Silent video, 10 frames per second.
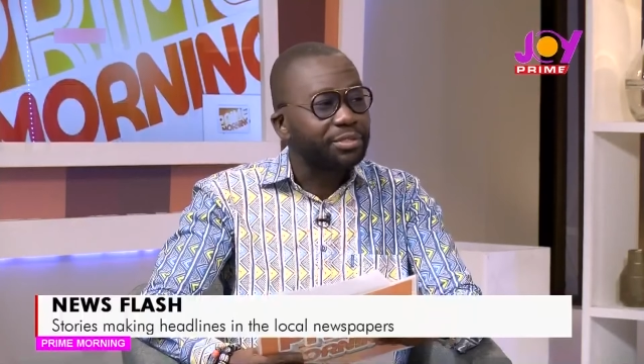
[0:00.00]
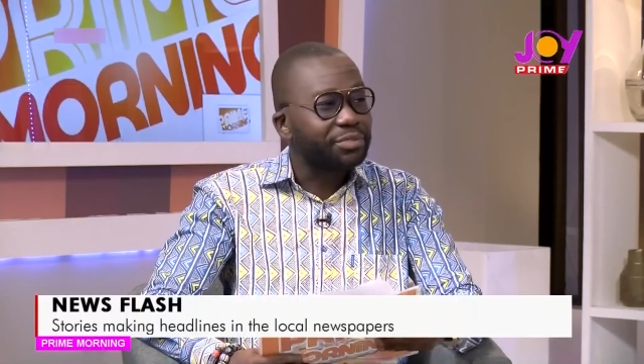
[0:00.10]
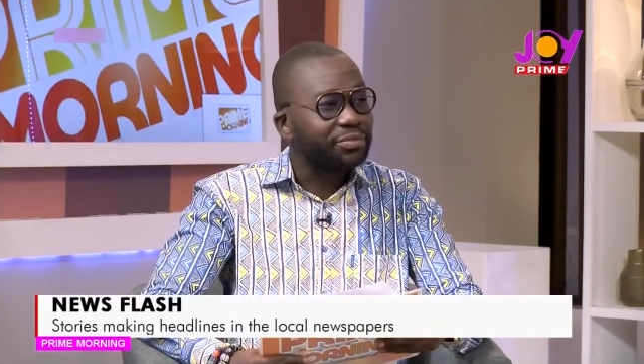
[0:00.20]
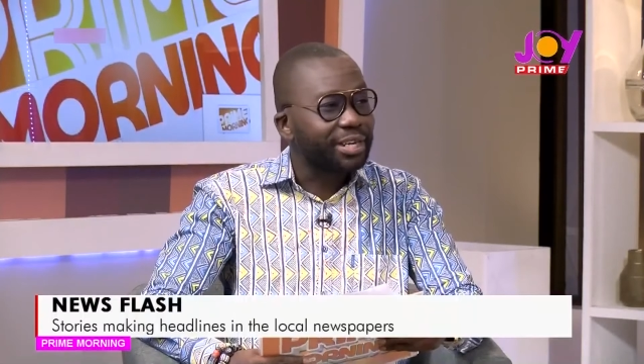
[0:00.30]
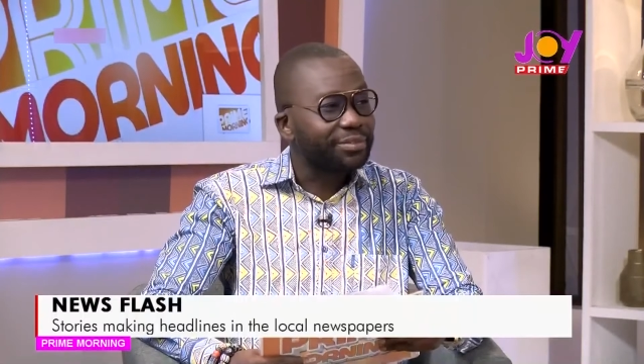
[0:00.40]

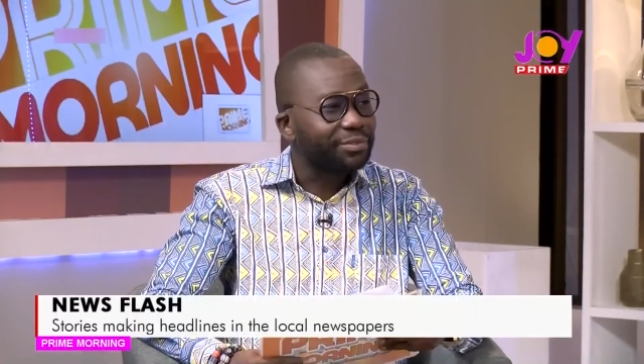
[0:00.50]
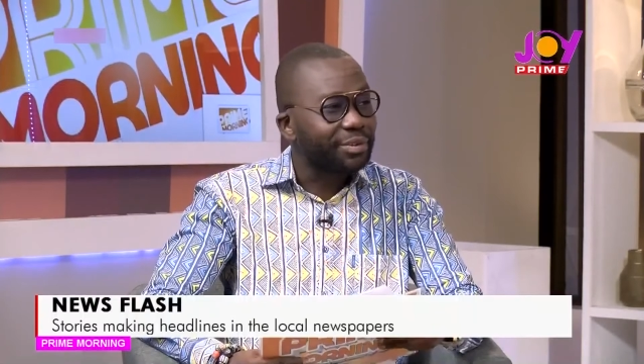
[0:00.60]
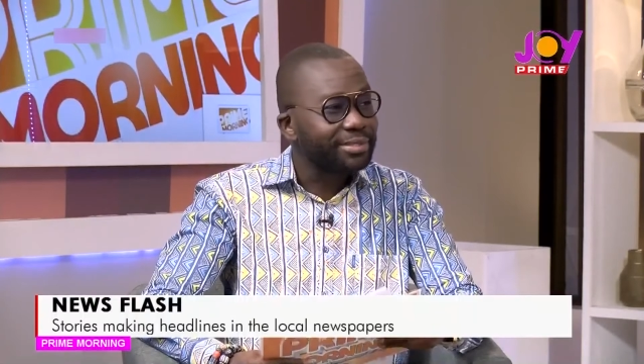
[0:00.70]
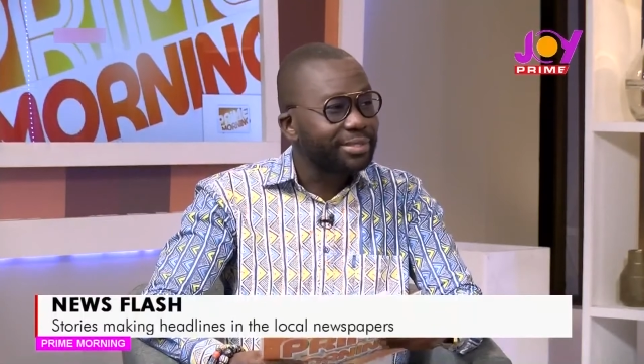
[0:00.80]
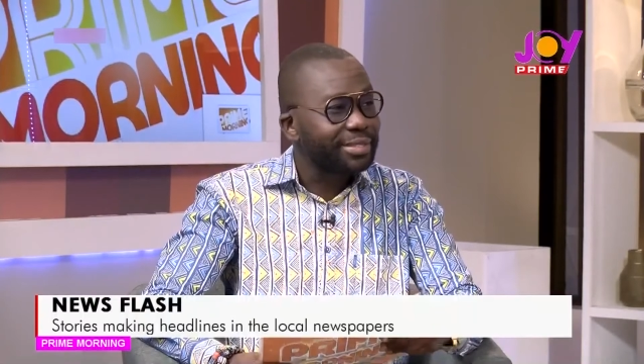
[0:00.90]
you've done for
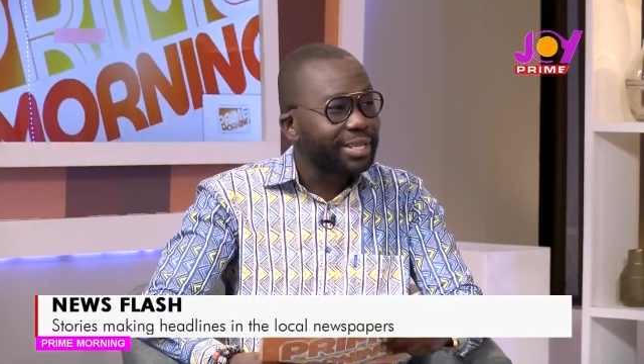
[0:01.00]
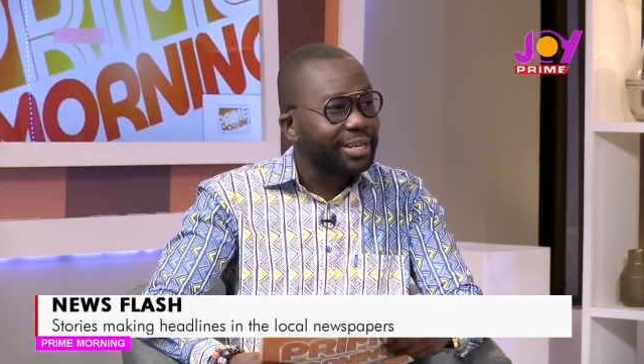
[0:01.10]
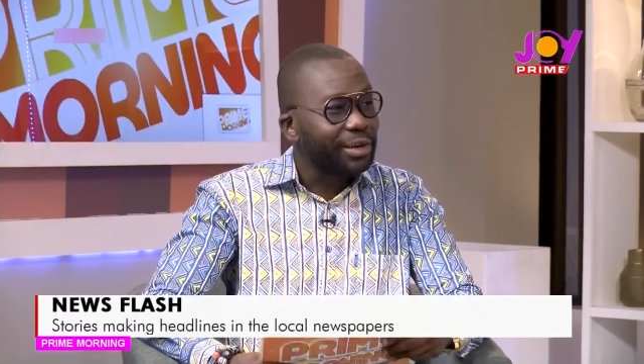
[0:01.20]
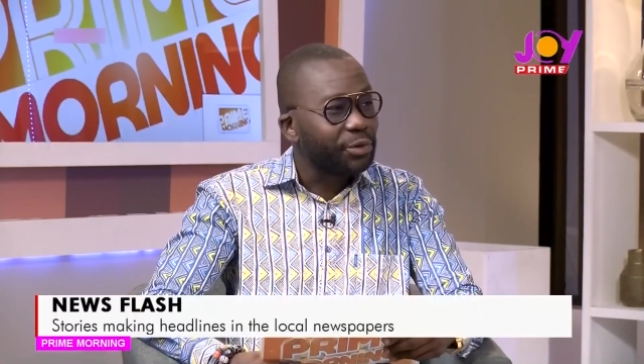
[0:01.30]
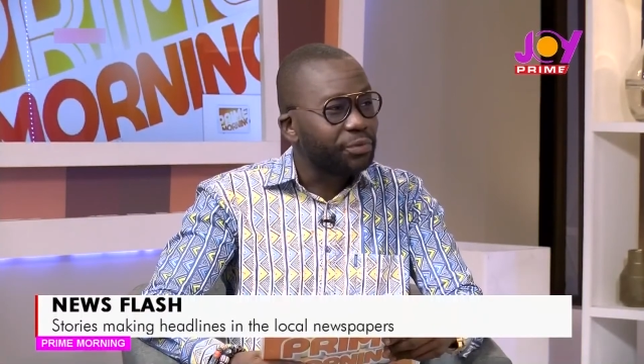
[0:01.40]
us
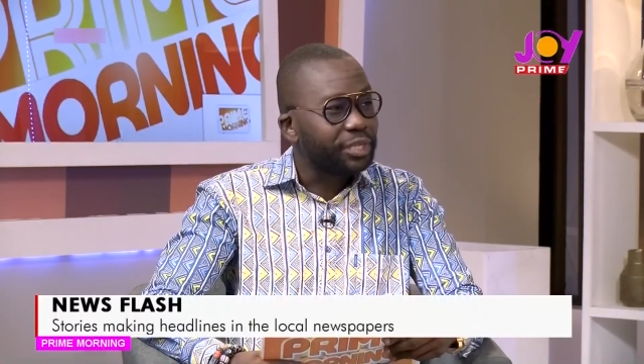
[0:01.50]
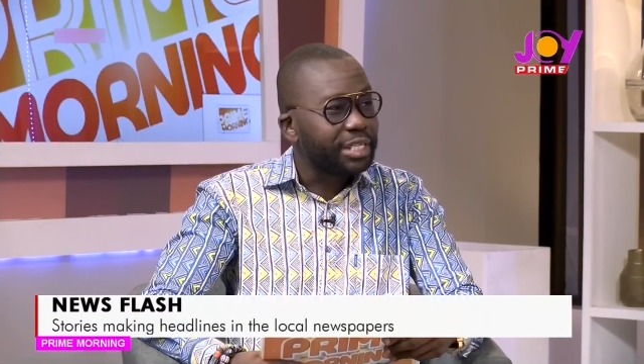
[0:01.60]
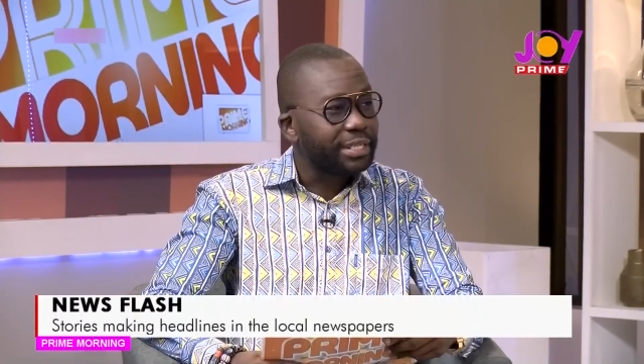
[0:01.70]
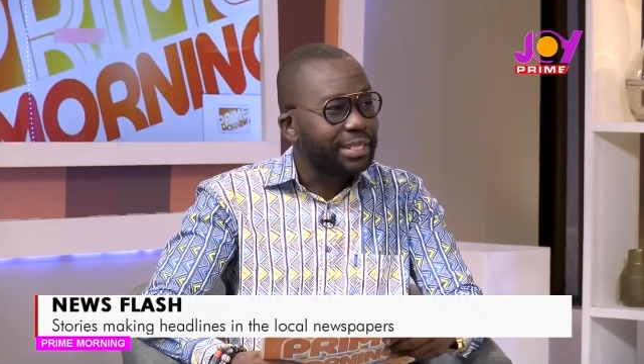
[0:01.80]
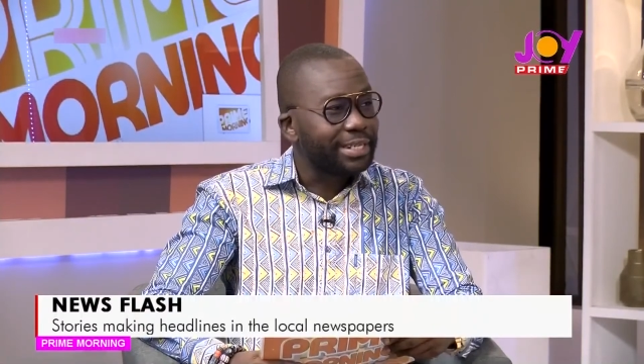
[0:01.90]
over
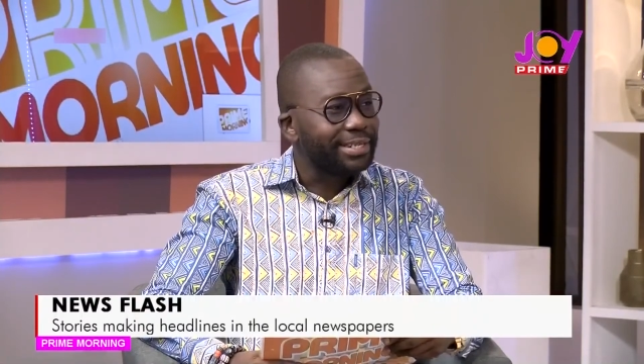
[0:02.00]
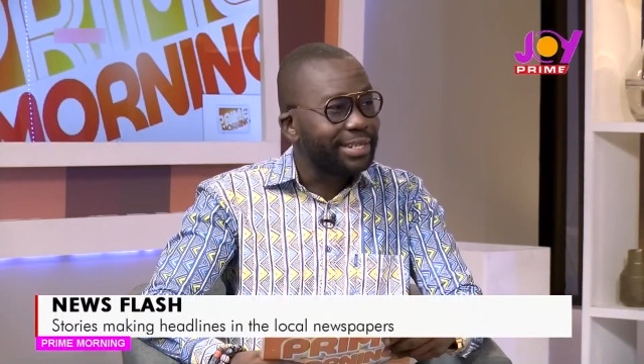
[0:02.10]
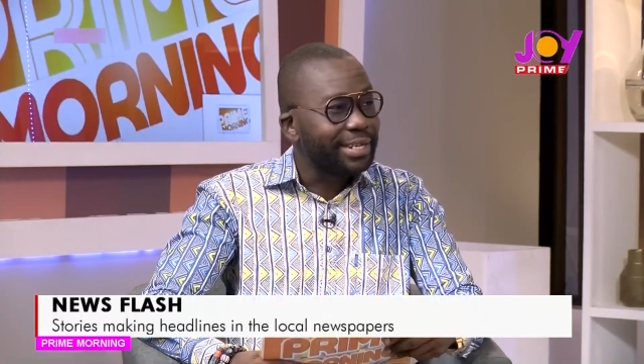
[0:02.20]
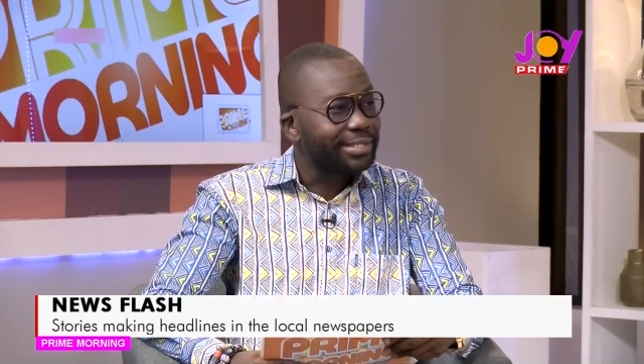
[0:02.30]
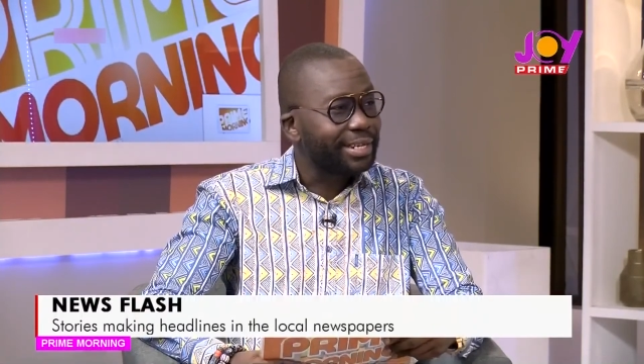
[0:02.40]
the years,